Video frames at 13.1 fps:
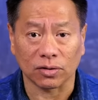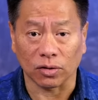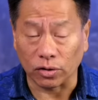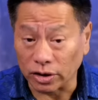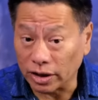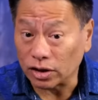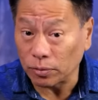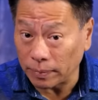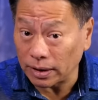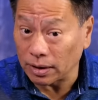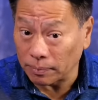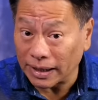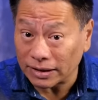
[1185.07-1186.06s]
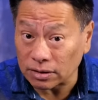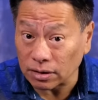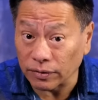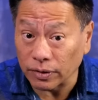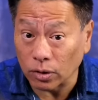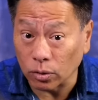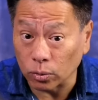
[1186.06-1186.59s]
So you get to be the master
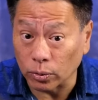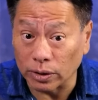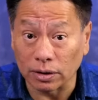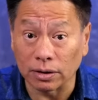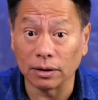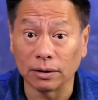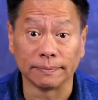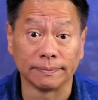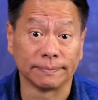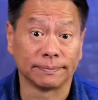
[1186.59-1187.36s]
of your own world.